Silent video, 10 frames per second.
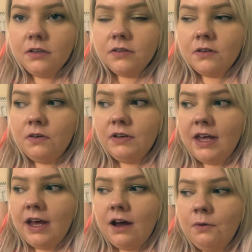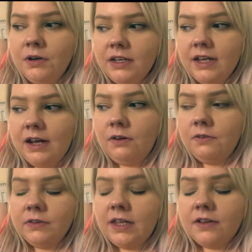So yeah, I want to get
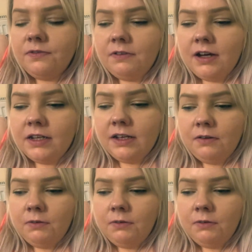out next Friday.